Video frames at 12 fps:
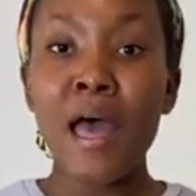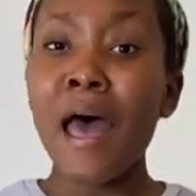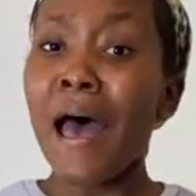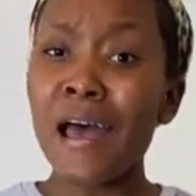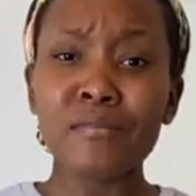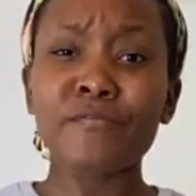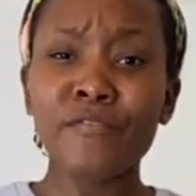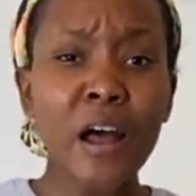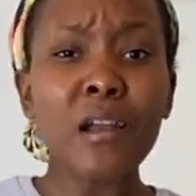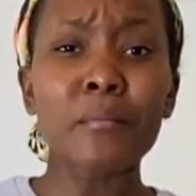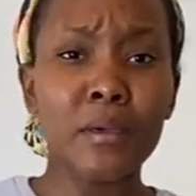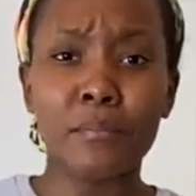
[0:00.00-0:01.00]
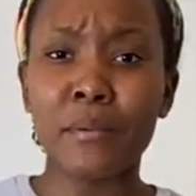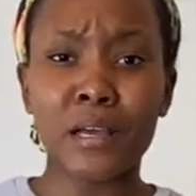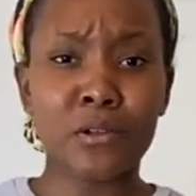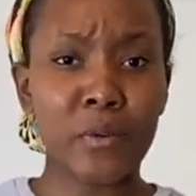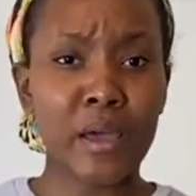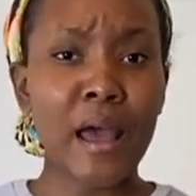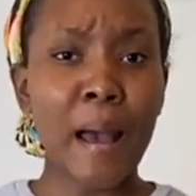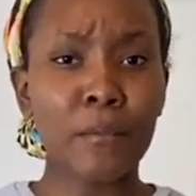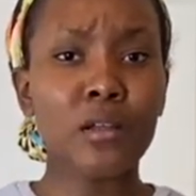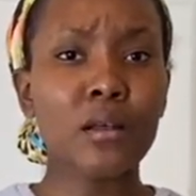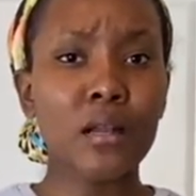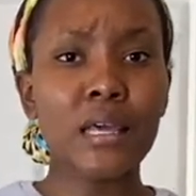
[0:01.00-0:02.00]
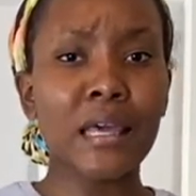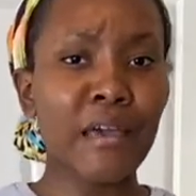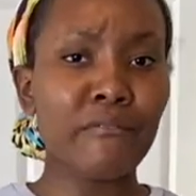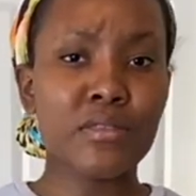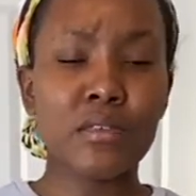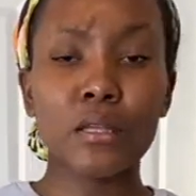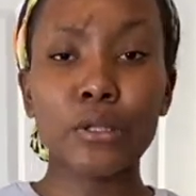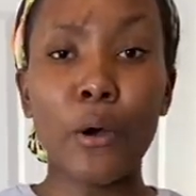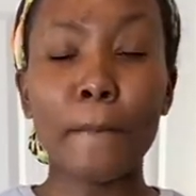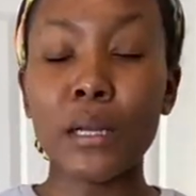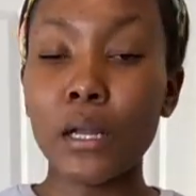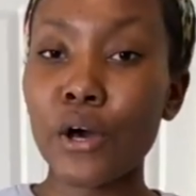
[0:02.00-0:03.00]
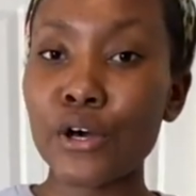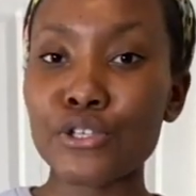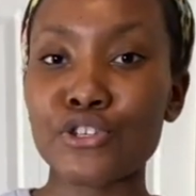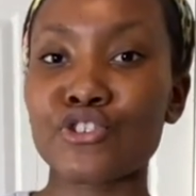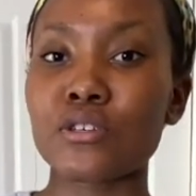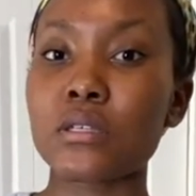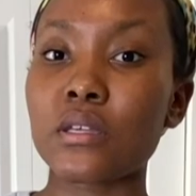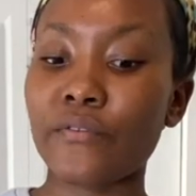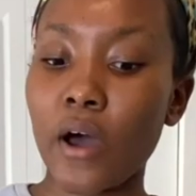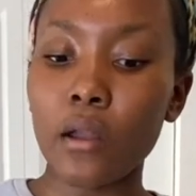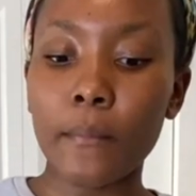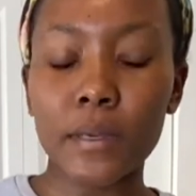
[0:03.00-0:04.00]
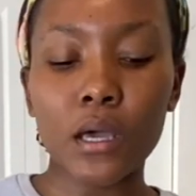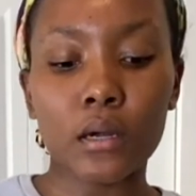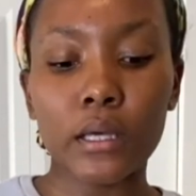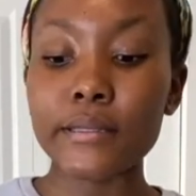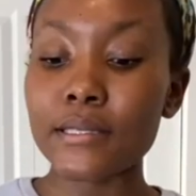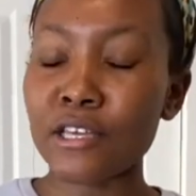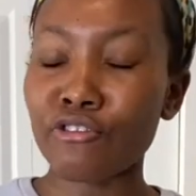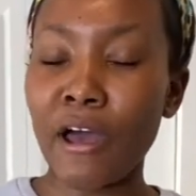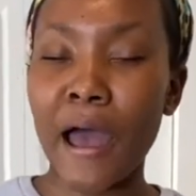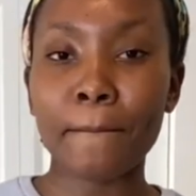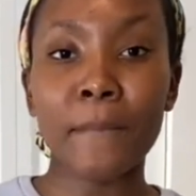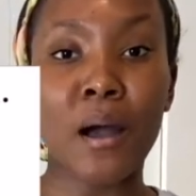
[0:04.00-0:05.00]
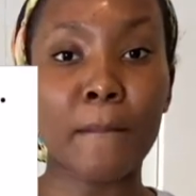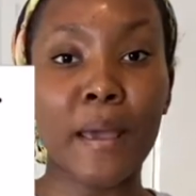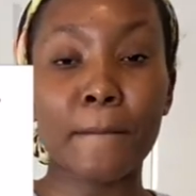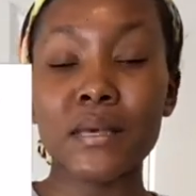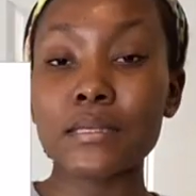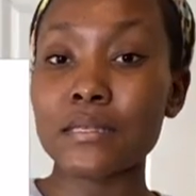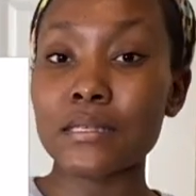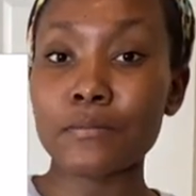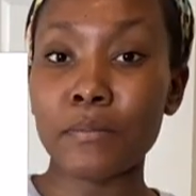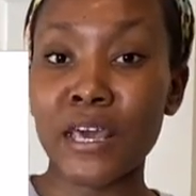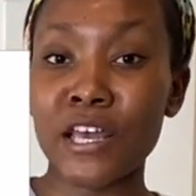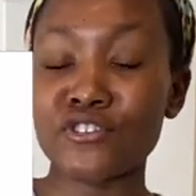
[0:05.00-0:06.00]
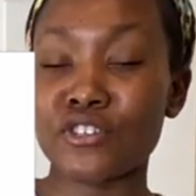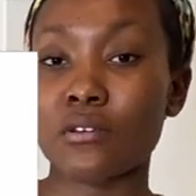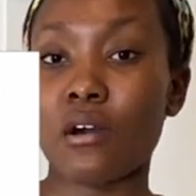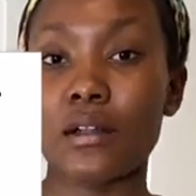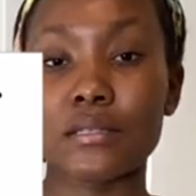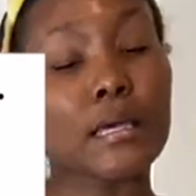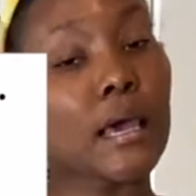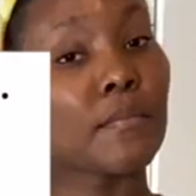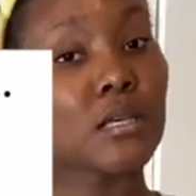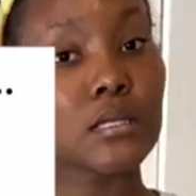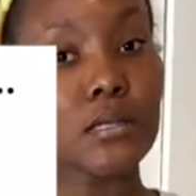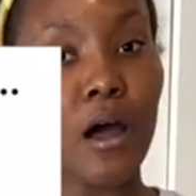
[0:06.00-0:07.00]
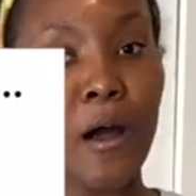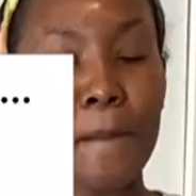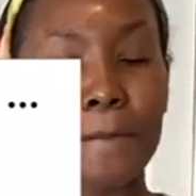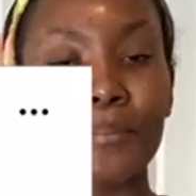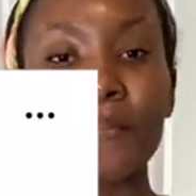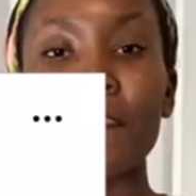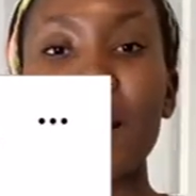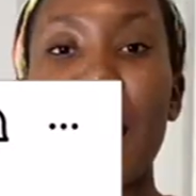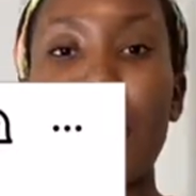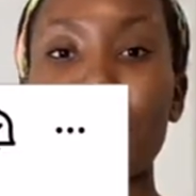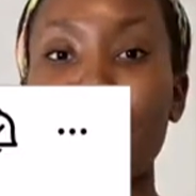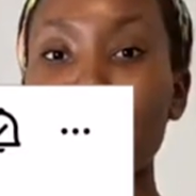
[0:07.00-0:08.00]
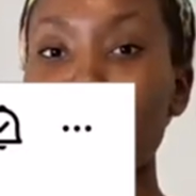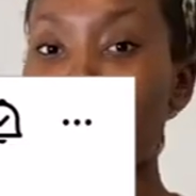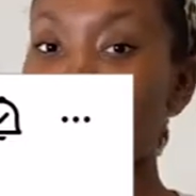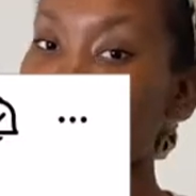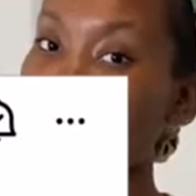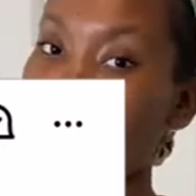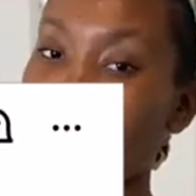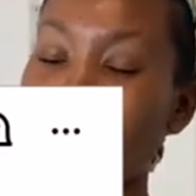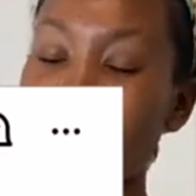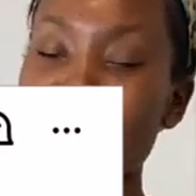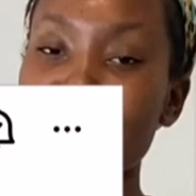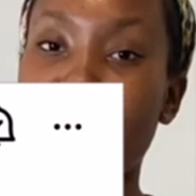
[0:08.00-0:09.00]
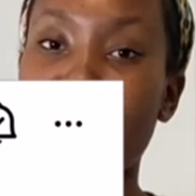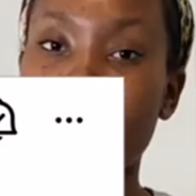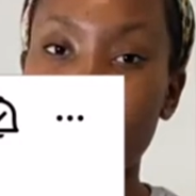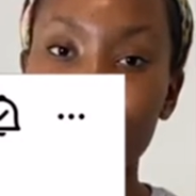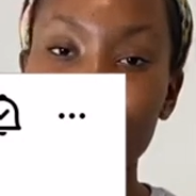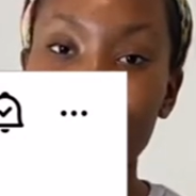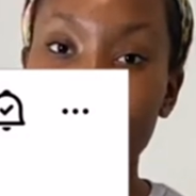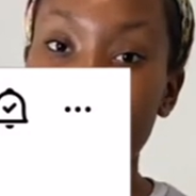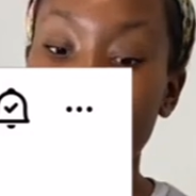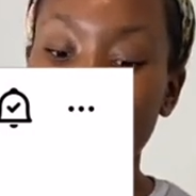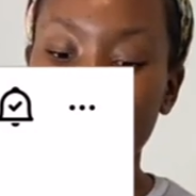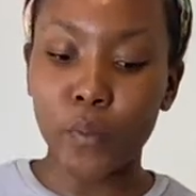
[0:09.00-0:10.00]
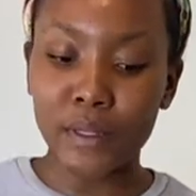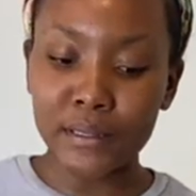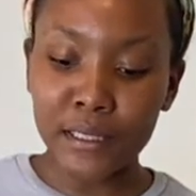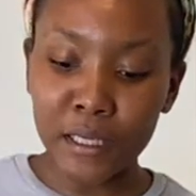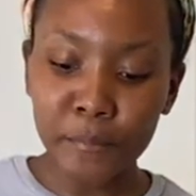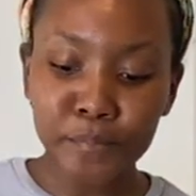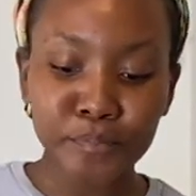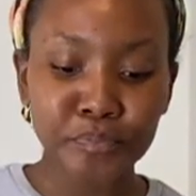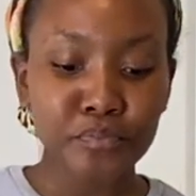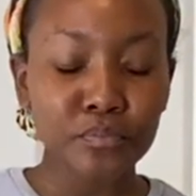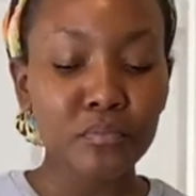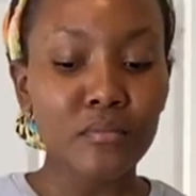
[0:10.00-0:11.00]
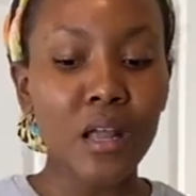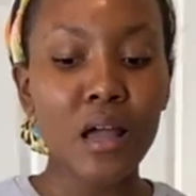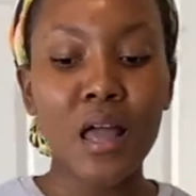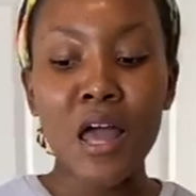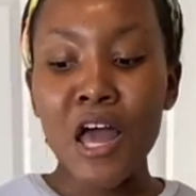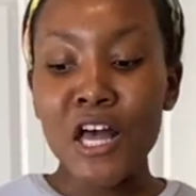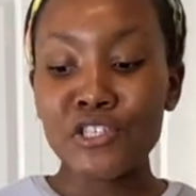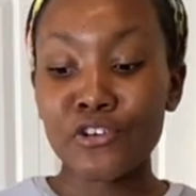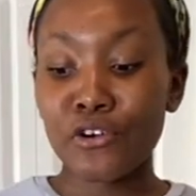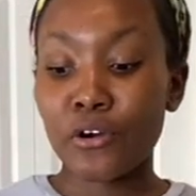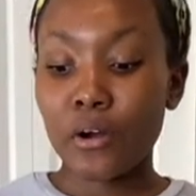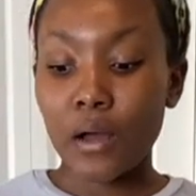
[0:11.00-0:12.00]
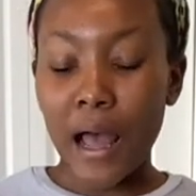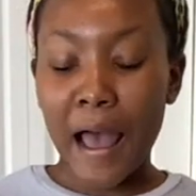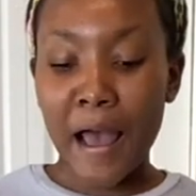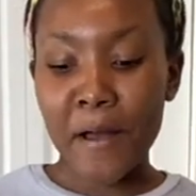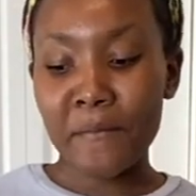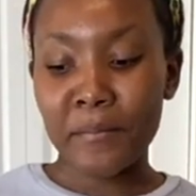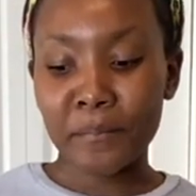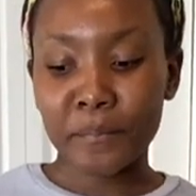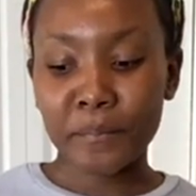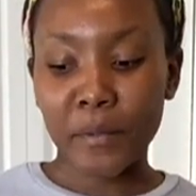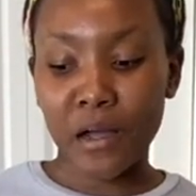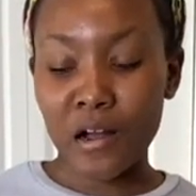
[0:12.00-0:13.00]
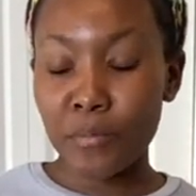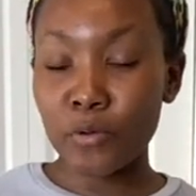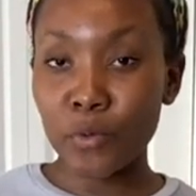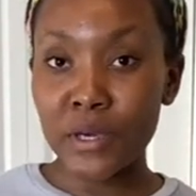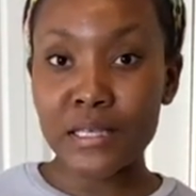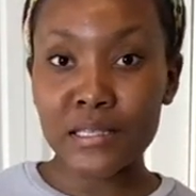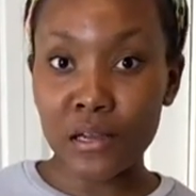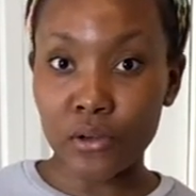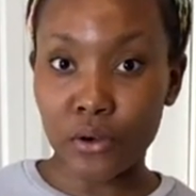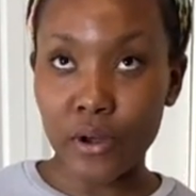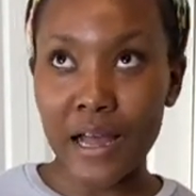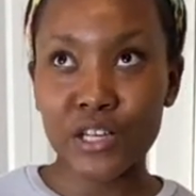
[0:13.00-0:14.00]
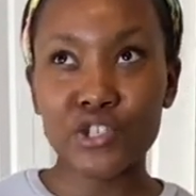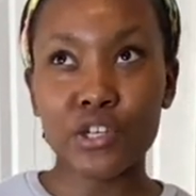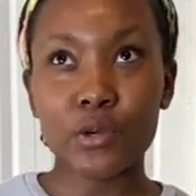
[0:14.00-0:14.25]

And follow me, by the way. I'm gonna link everything down below, so just follow me on Instagram. On my business page, it's called Tame the Storm, and my personal, it's called Willow Windy. So um, a couple weeks ago, actually